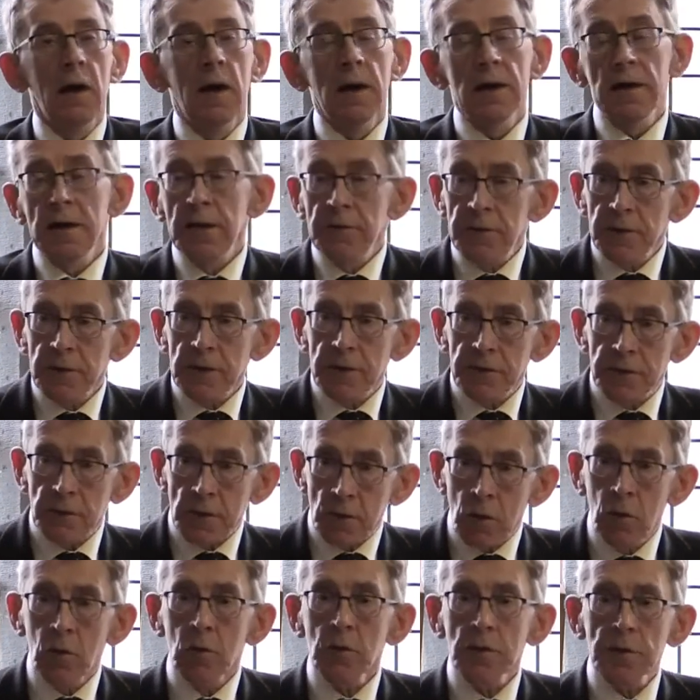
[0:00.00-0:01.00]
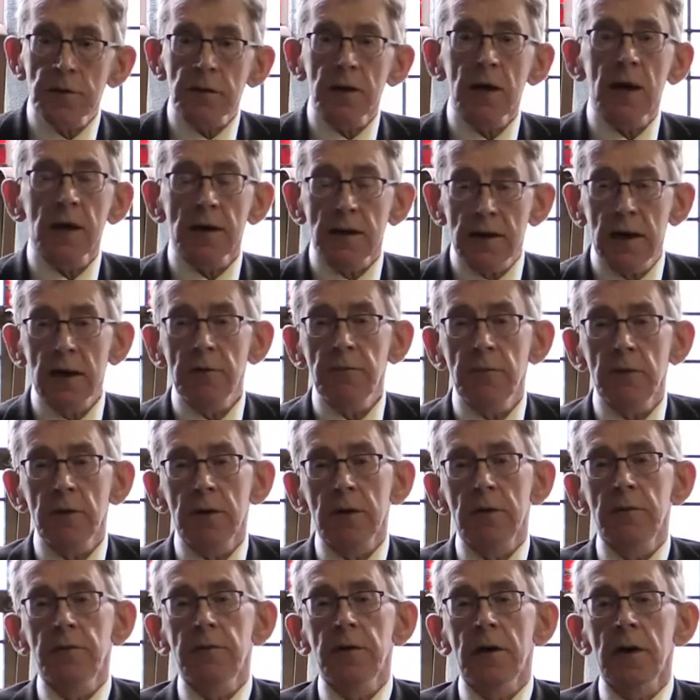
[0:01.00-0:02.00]
even if the courts had never,
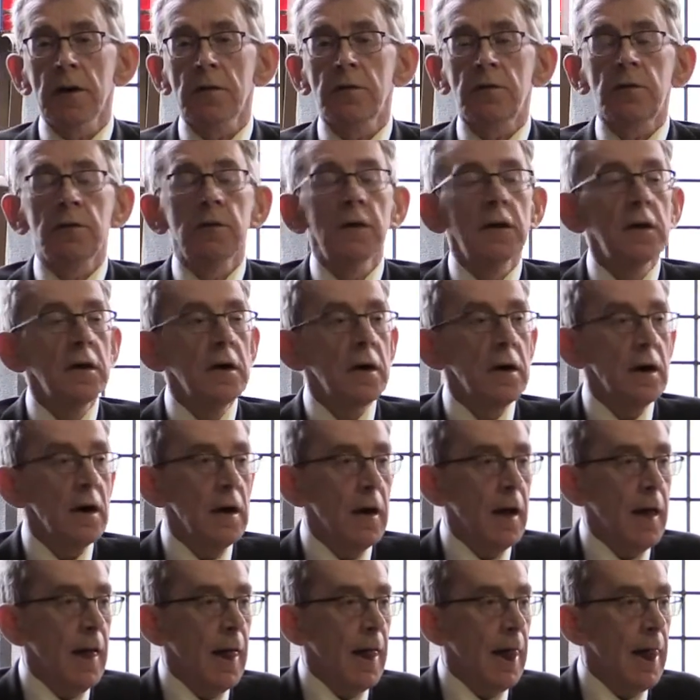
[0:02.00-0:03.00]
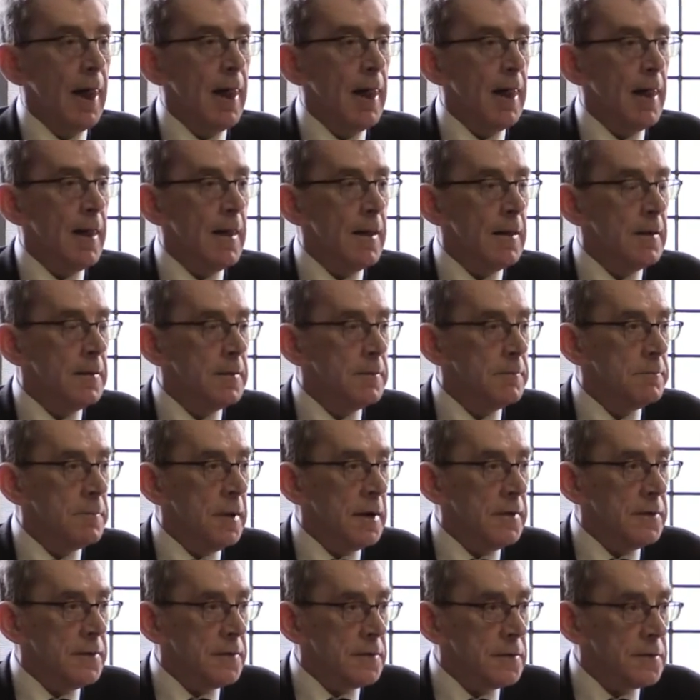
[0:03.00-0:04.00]
in fact,
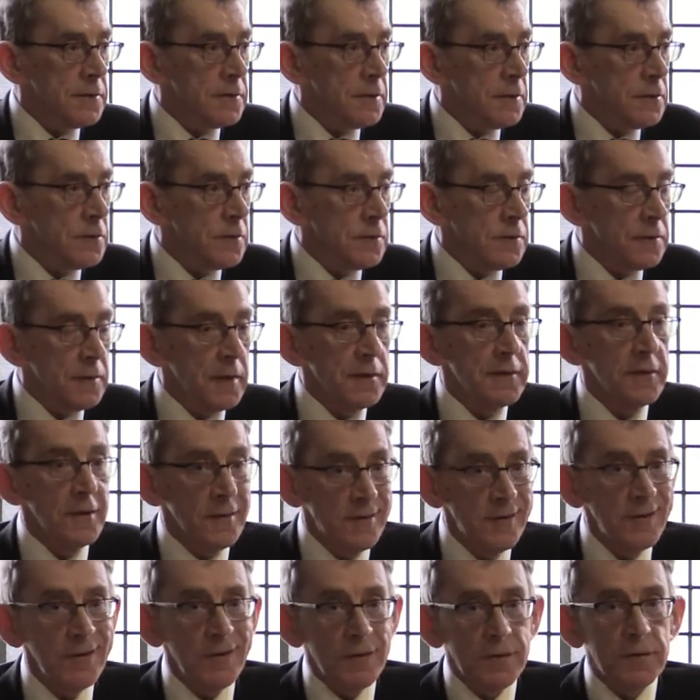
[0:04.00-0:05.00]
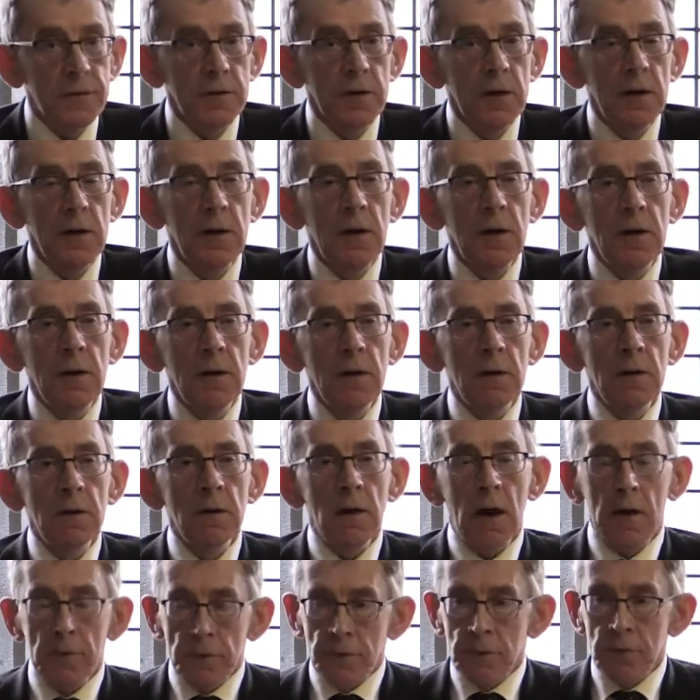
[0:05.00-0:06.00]
made the decisions that they did.
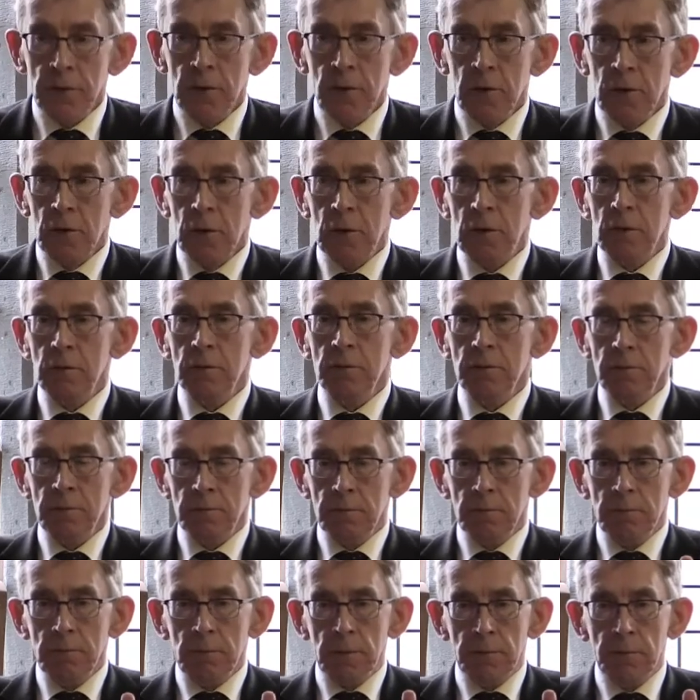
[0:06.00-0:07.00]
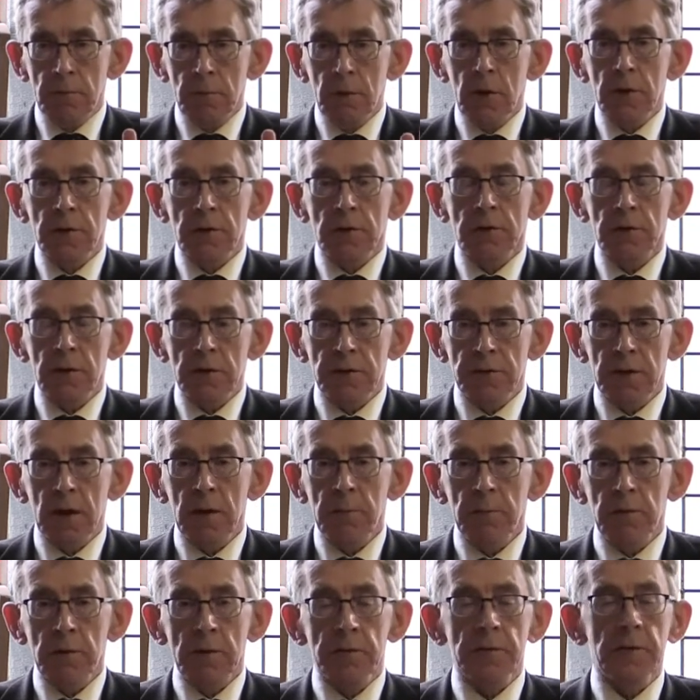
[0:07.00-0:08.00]
After all, if you want an
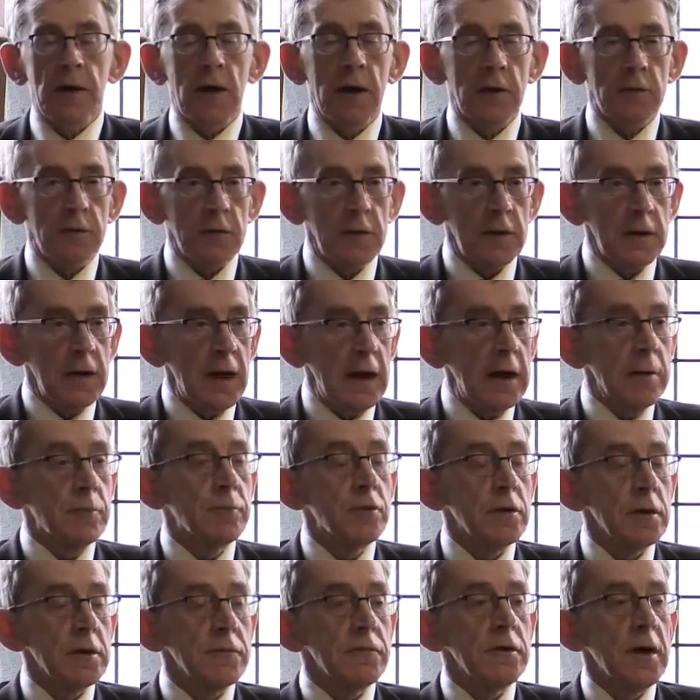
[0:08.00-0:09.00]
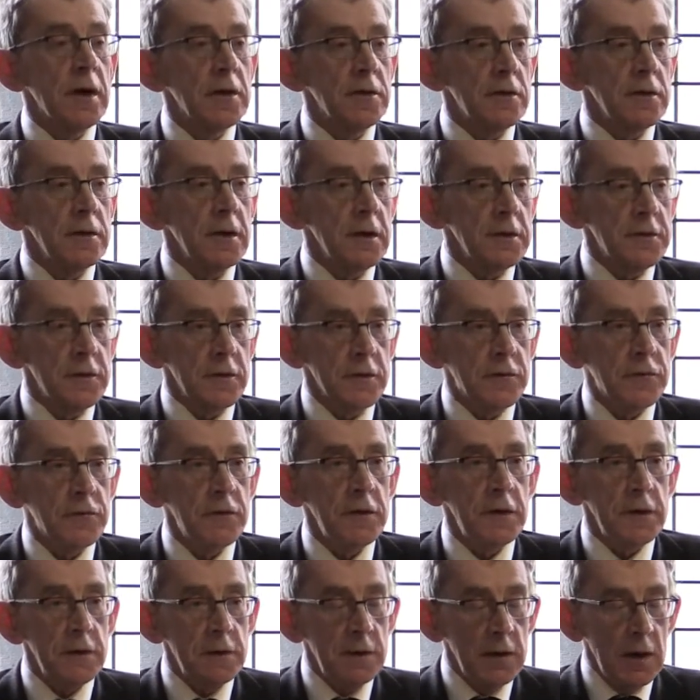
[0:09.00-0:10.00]
example of that, in April of
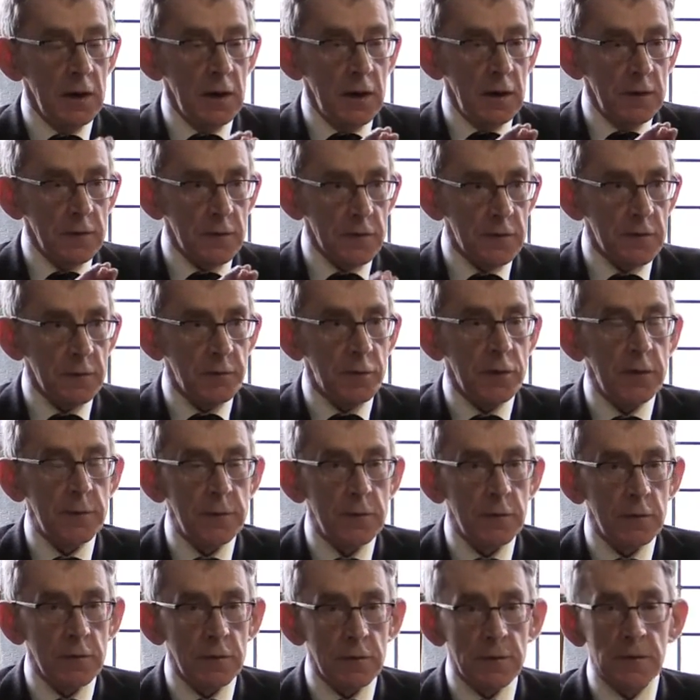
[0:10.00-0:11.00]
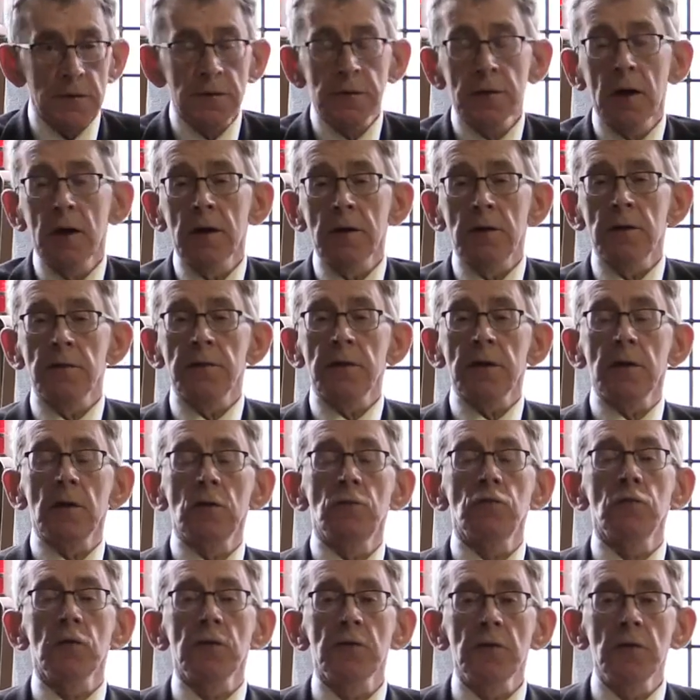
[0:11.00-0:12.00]
1983, the Supreme Court decided that
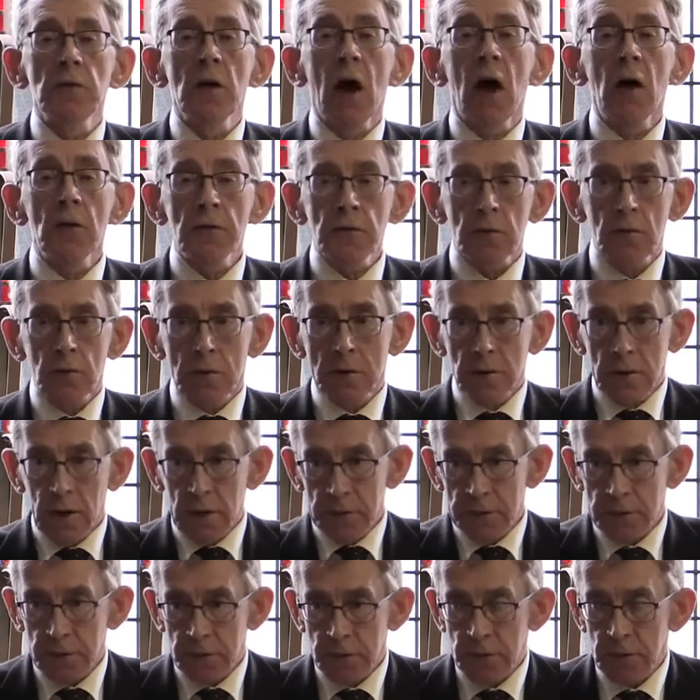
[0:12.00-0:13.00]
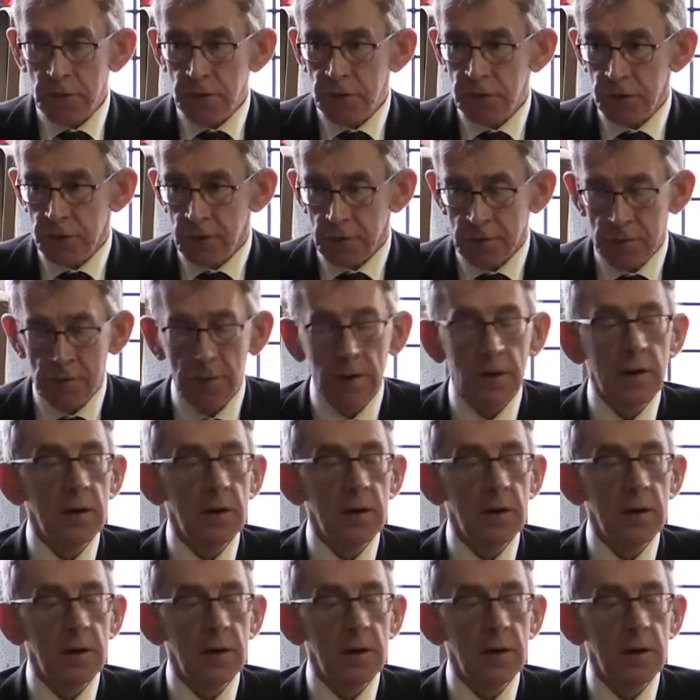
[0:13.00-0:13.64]
it was not unconstitutional